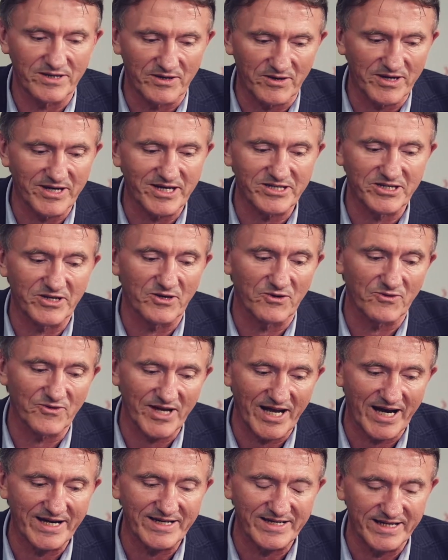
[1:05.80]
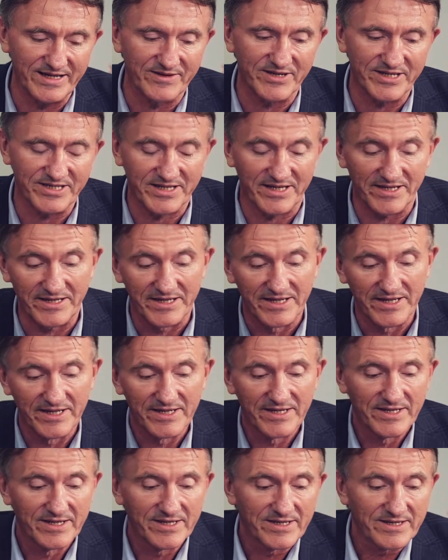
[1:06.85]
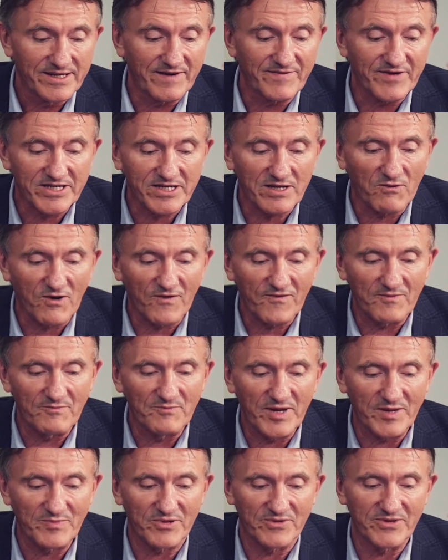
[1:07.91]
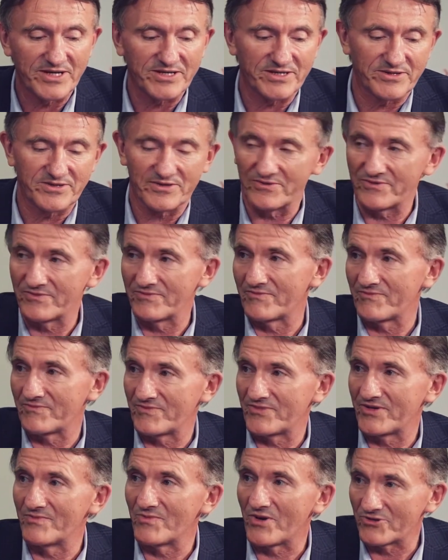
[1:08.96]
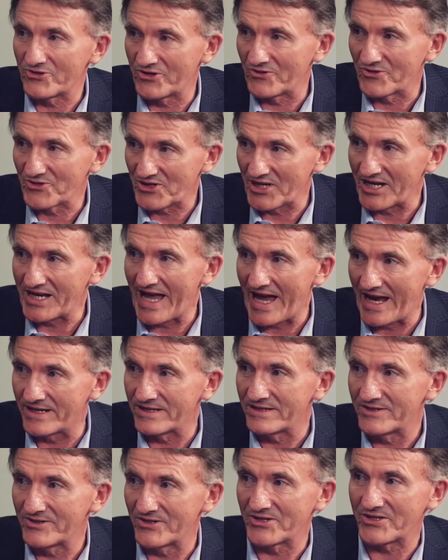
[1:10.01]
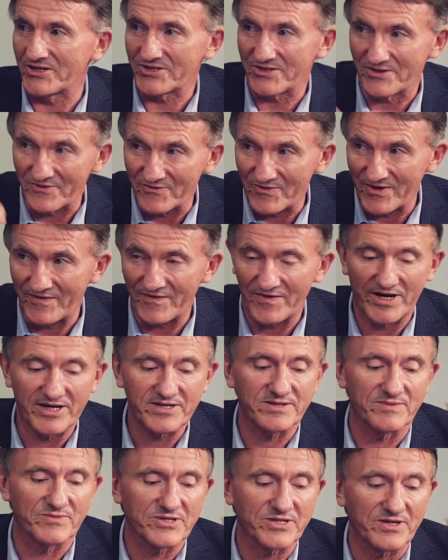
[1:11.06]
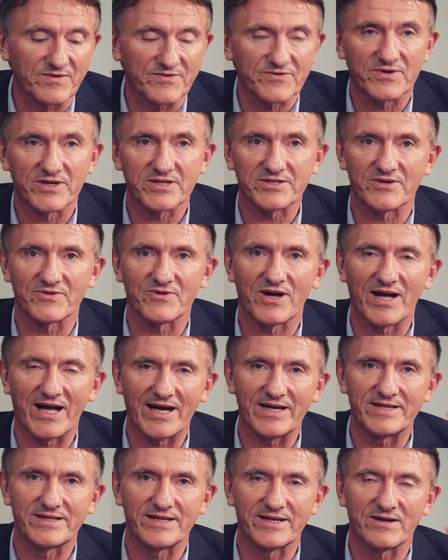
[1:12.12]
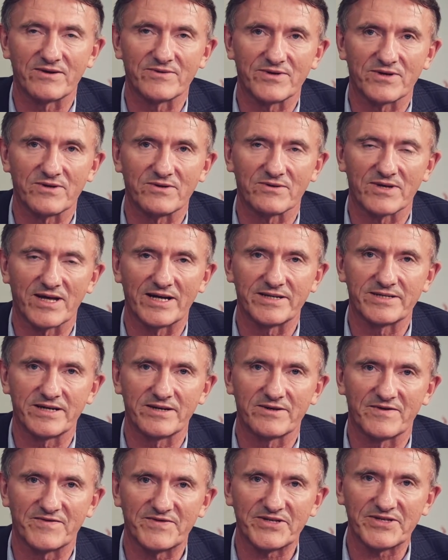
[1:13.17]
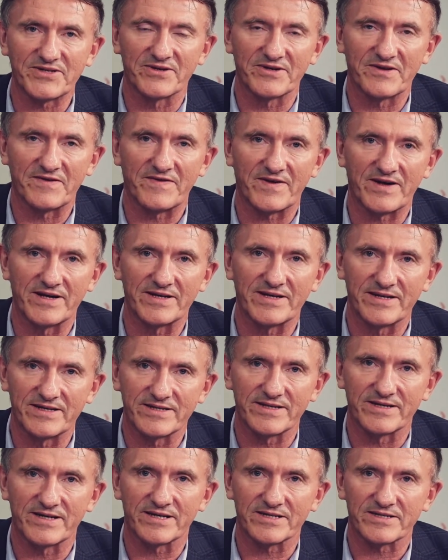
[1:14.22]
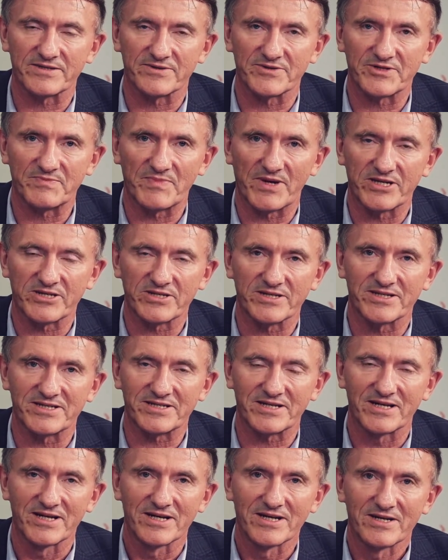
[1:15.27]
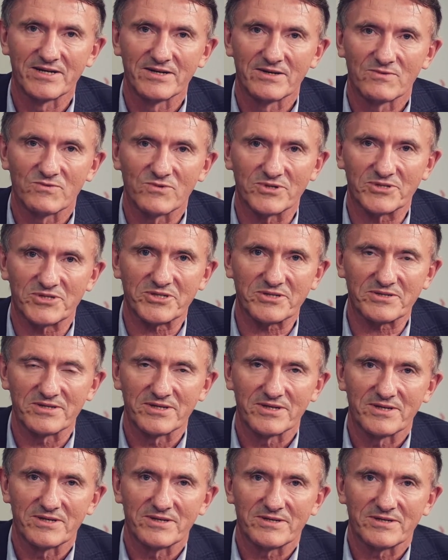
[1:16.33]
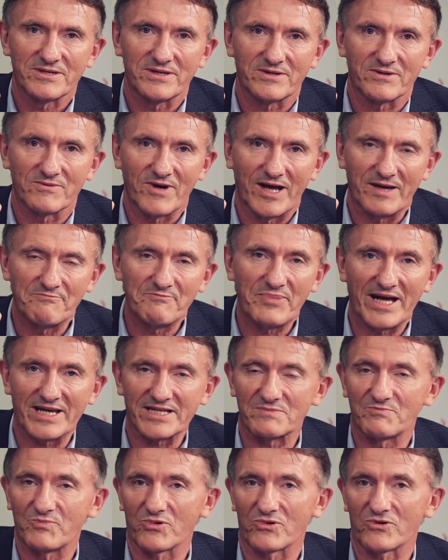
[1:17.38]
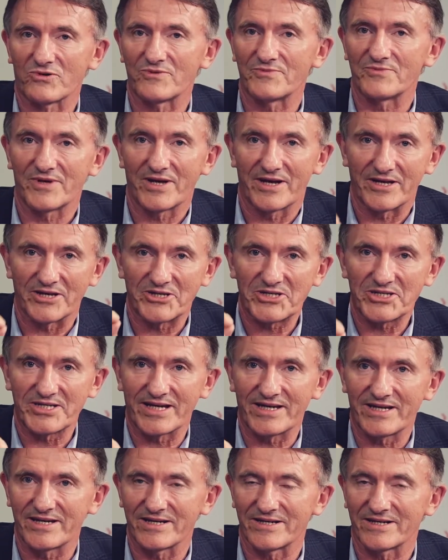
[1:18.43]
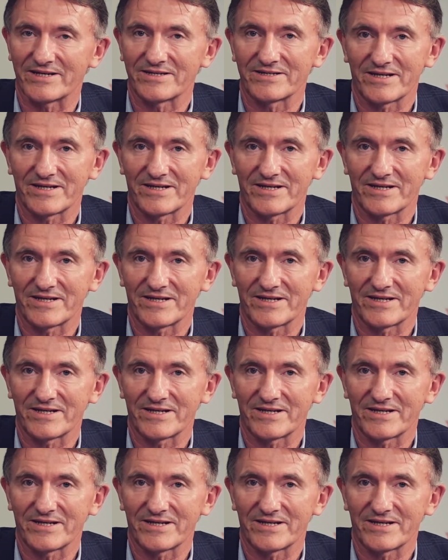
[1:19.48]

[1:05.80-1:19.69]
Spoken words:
And as you know, the idea is that every so often people need to do the modules again just to sort of refresh themselves, right? So the whole idea of certified international specialist was, a passport and a sticker.